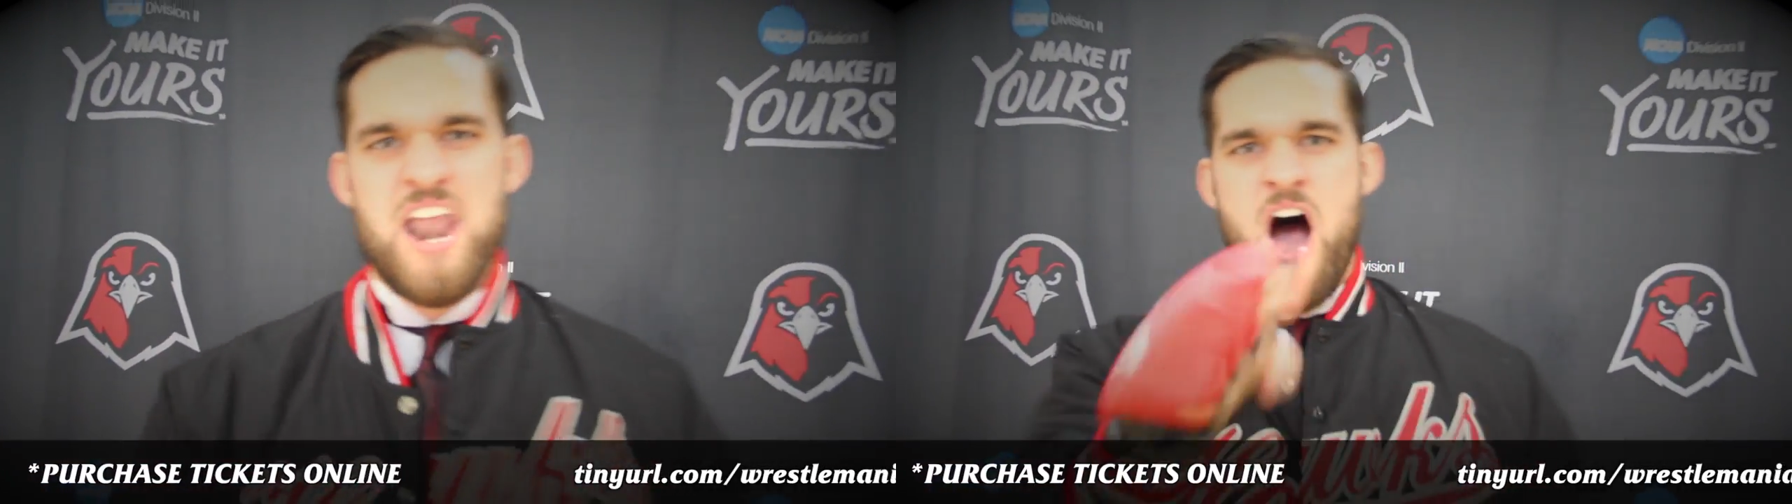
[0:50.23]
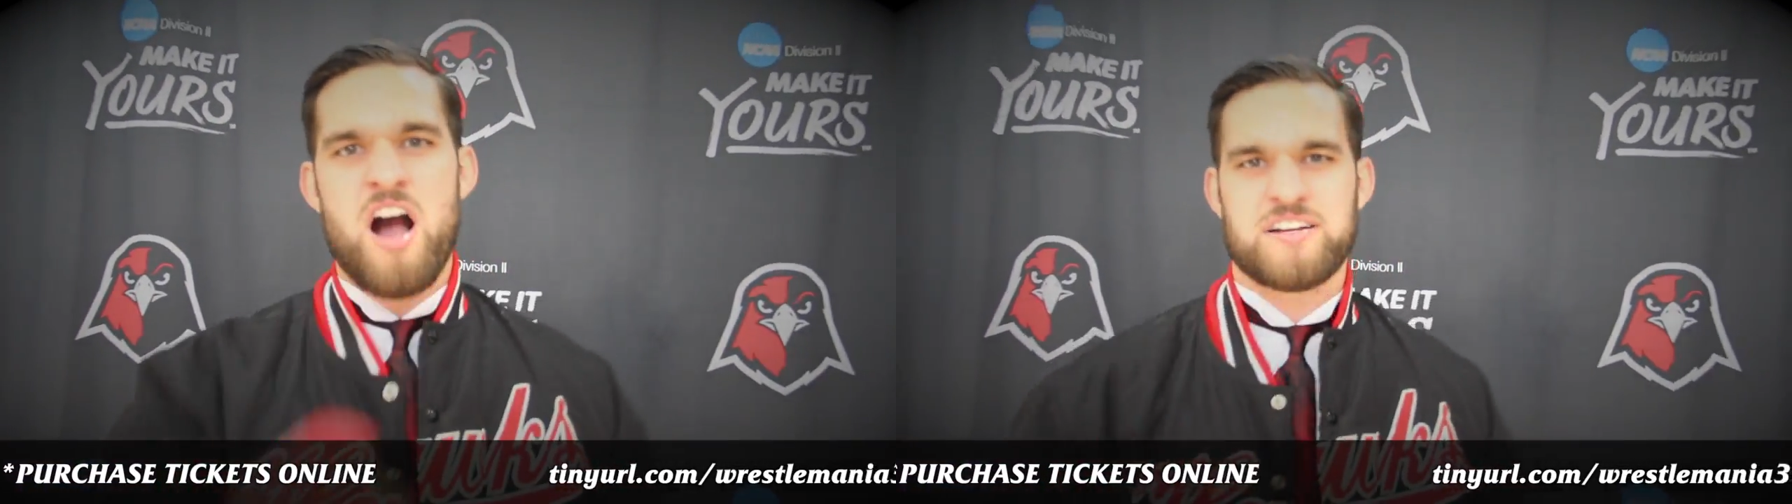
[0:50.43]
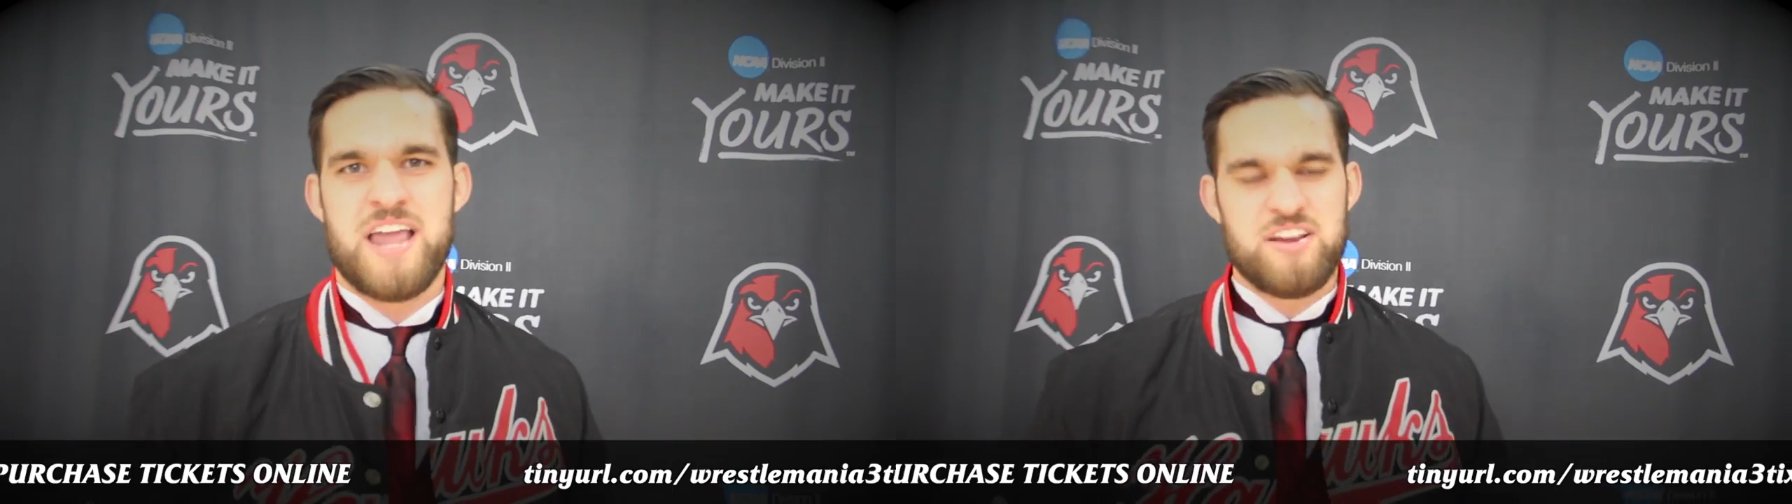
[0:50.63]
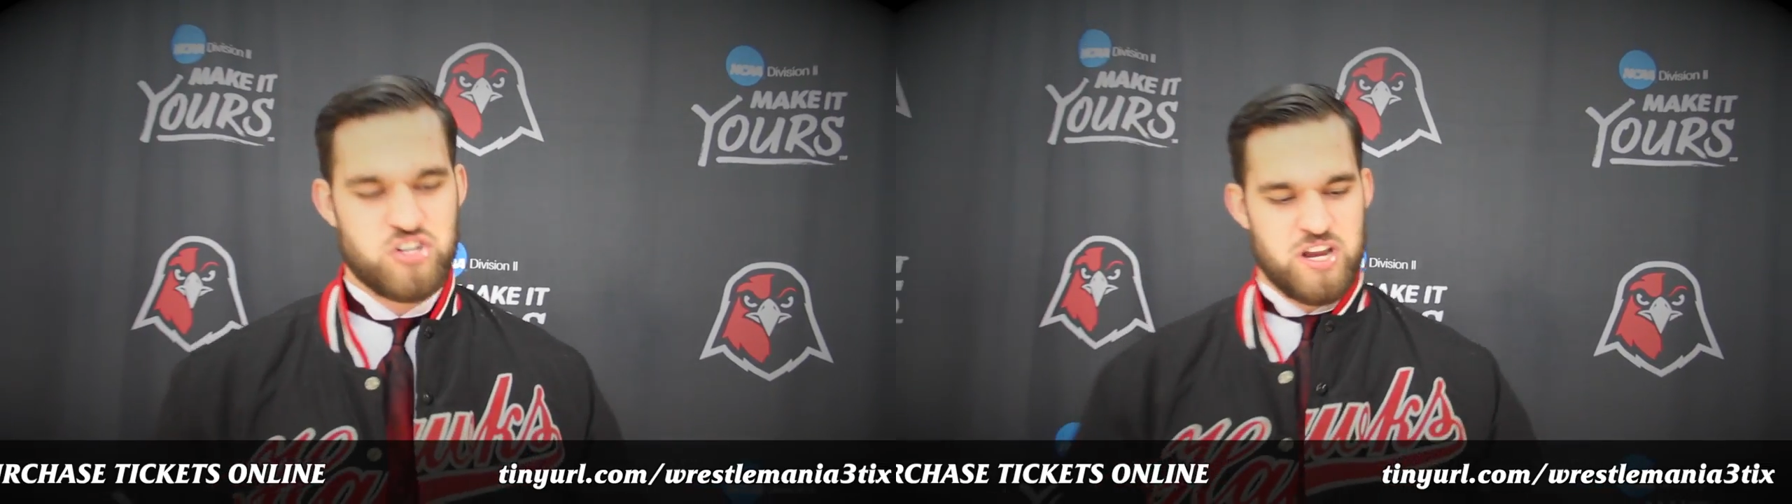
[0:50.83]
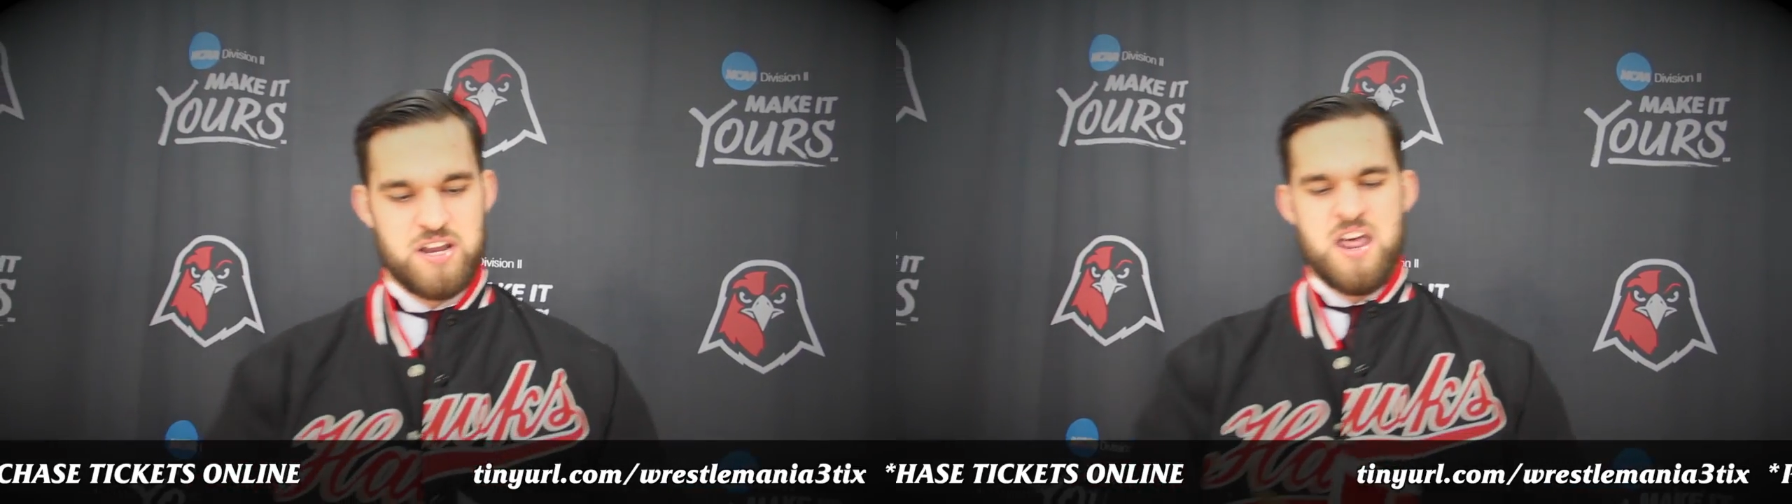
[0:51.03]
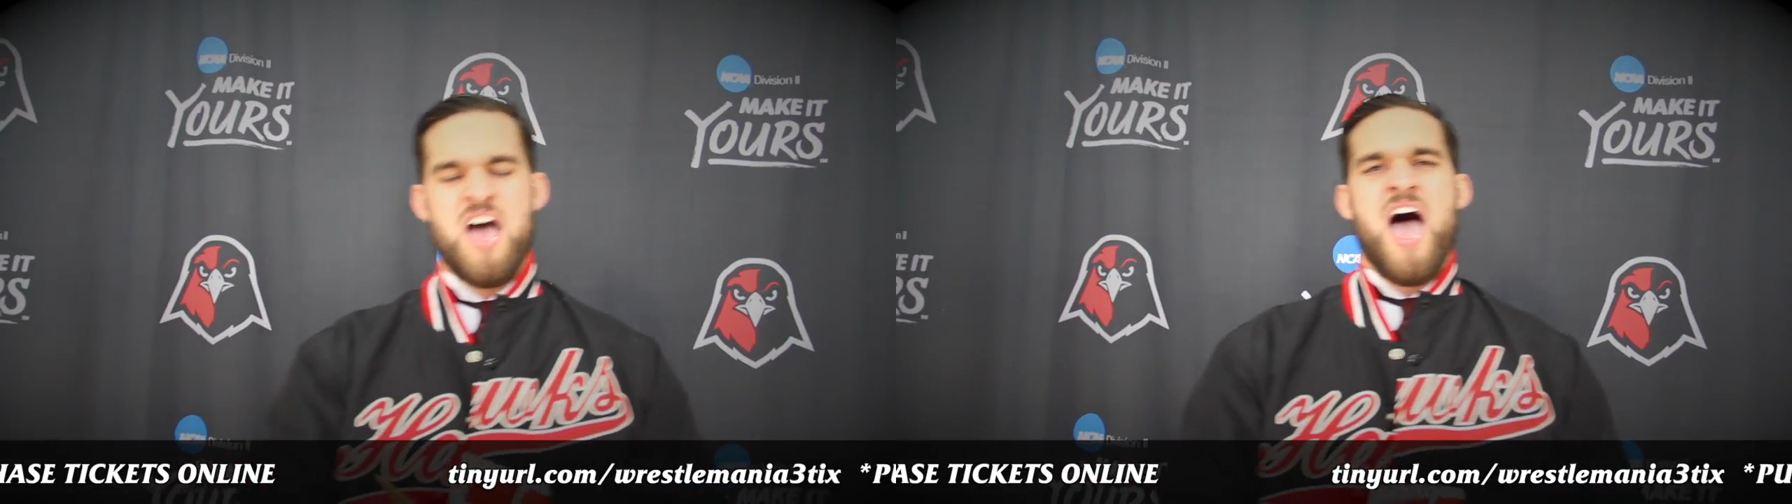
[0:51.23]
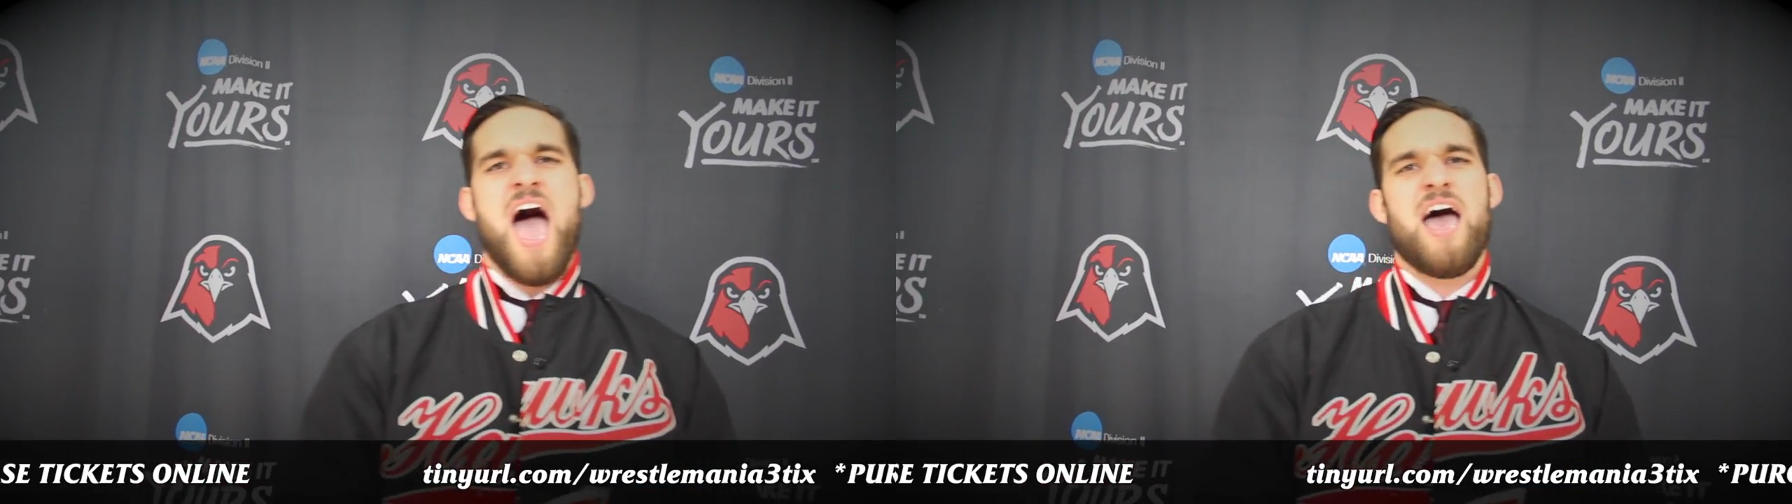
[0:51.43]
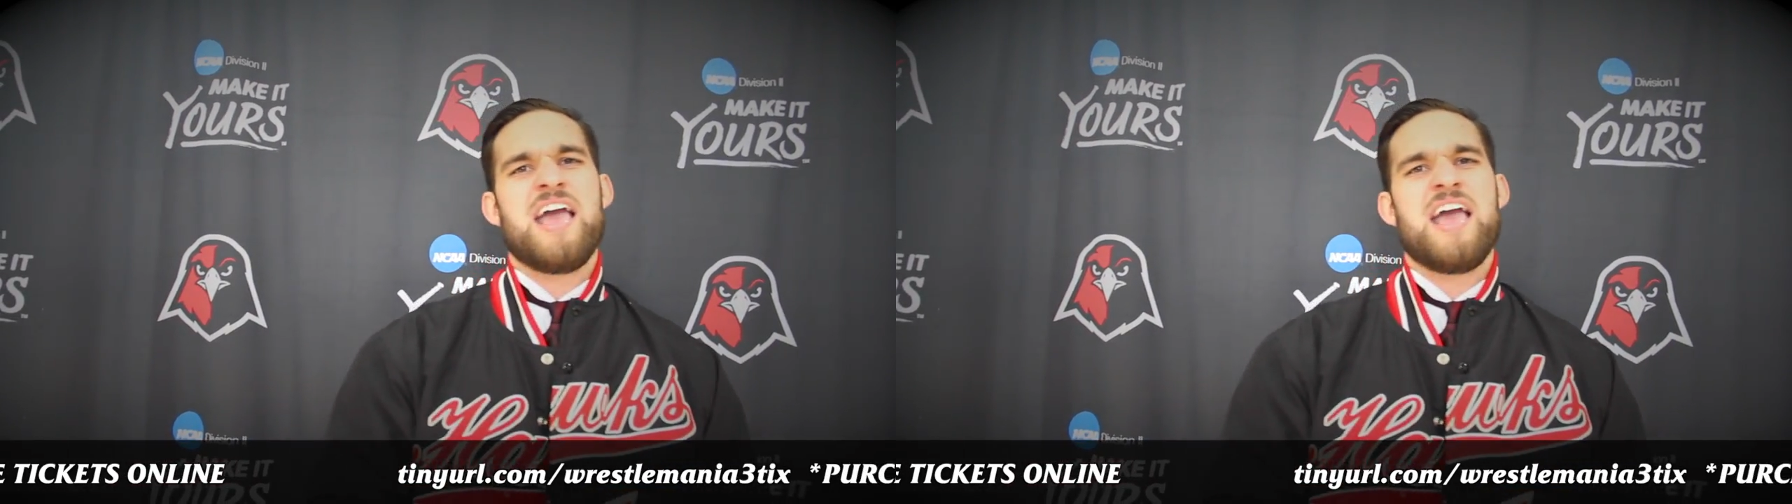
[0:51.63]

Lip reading: And Hawk Nation, at